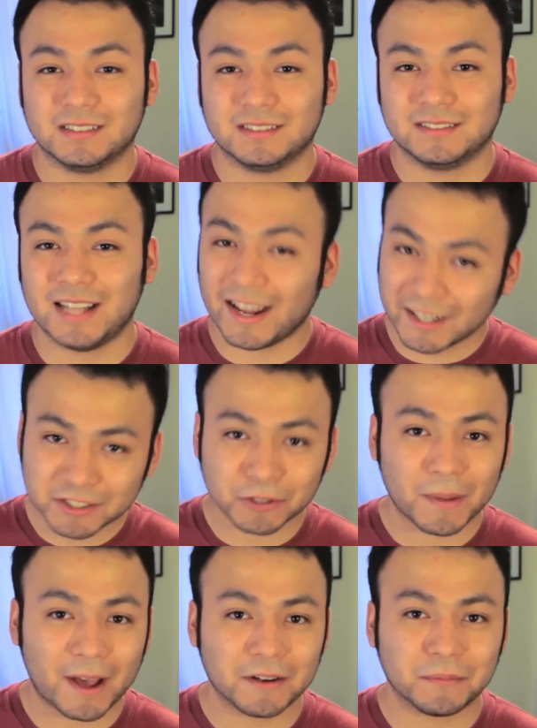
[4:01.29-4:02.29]
Not
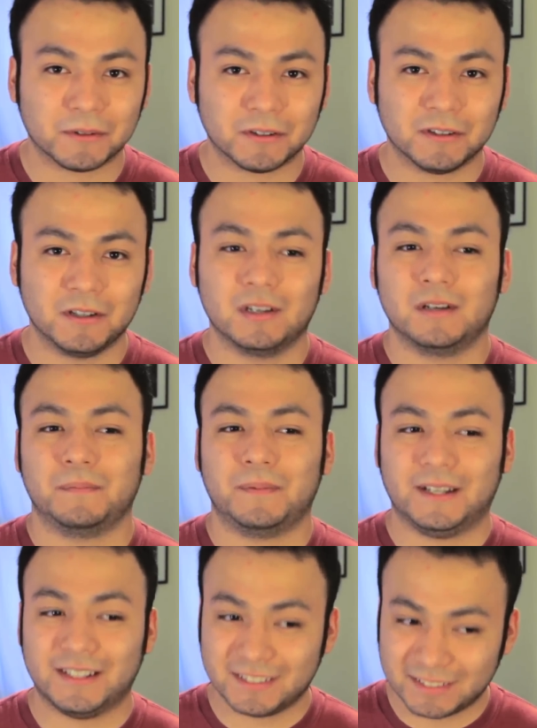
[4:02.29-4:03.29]
insurmountable,
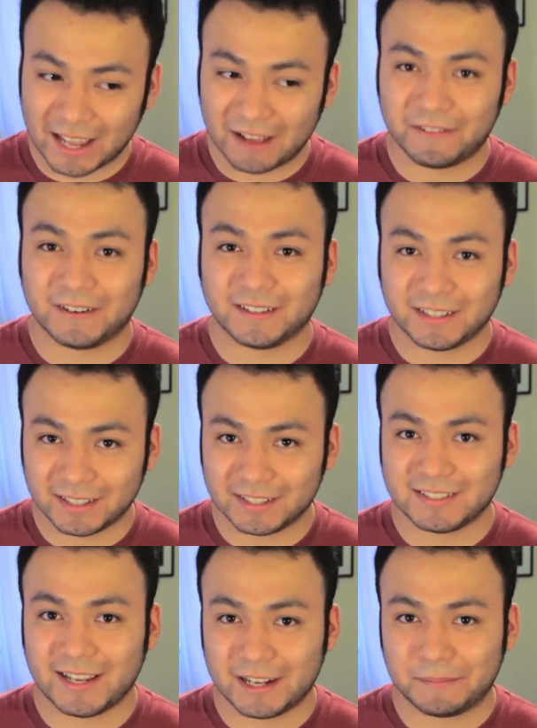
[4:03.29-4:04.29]
but it's definitely going to
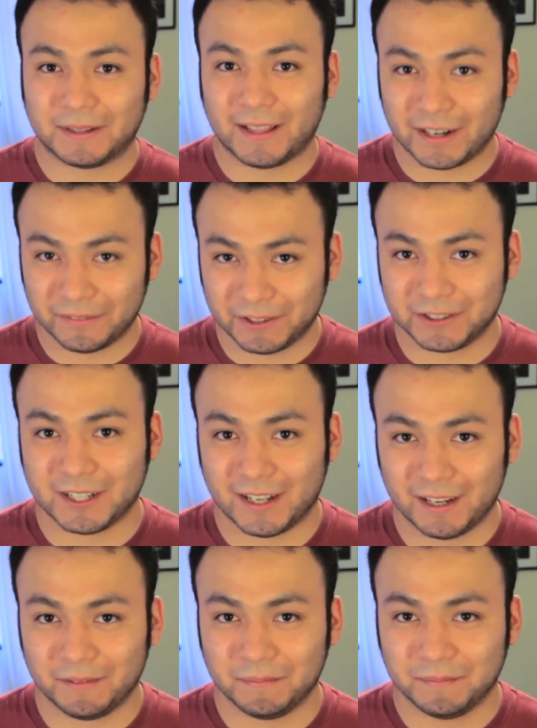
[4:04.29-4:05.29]
take up a lot of your time.